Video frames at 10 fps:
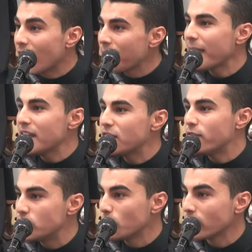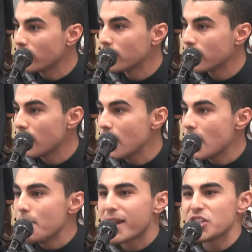not the individual.
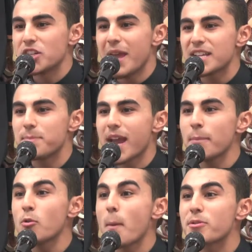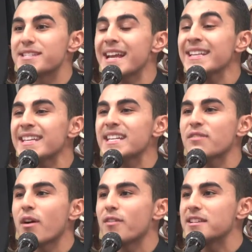Because she has become a
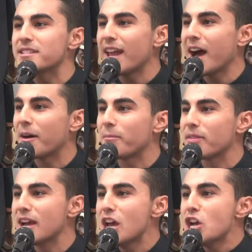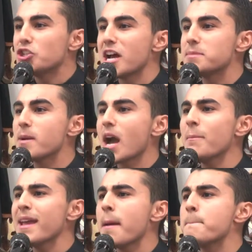representative of Islam. She has
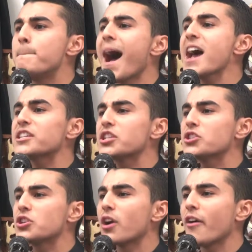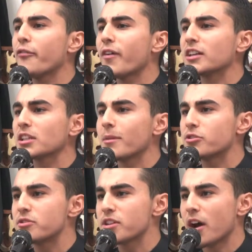become an ambassador of Fatimah
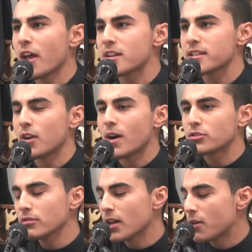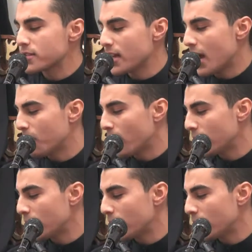al-Zahra, salawatullah wa salam.